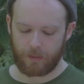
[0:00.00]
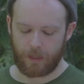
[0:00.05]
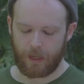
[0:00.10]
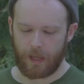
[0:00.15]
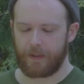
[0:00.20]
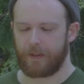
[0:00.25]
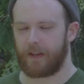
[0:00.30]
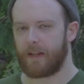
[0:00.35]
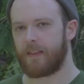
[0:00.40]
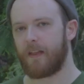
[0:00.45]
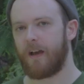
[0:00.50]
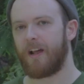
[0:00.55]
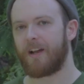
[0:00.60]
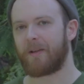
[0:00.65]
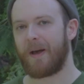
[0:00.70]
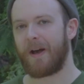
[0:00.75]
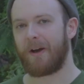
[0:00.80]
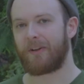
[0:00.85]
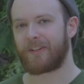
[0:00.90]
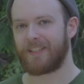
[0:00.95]
And I thought
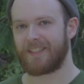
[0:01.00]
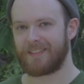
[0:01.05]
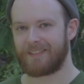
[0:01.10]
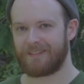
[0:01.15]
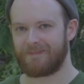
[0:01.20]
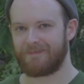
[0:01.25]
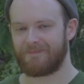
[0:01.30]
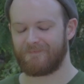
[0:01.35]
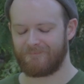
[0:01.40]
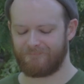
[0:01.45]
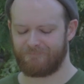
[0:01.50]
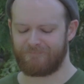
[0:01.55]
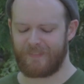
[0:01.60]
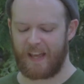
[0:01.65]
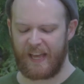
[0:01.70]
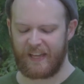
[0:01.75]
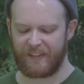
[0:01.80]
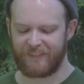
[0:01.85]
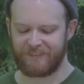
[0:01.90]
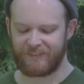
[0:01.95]
about it,
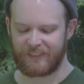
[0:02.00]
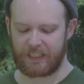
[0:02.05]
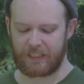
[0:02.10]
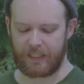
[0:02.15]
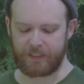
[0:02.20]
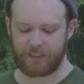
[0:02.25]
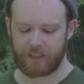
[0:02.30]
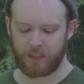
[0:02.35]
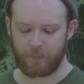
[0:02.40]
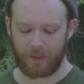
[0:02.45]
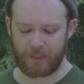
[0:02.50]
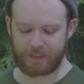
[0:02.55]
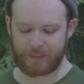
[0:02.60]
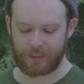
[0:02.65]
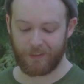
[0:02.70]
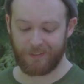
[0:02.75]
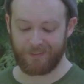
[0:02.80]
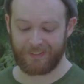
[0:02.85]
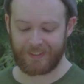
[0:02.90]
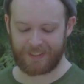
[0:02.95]
and collected
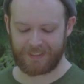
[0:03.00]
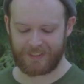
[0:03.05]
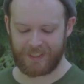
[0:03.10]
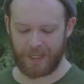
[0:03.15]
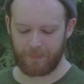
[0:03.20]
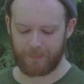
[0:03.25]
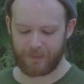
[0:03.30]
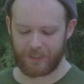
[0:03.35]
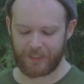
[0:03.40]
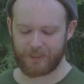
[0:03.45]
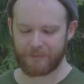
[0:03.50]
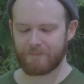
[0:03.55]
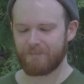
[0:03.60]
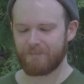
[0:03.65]
myself, and accepted,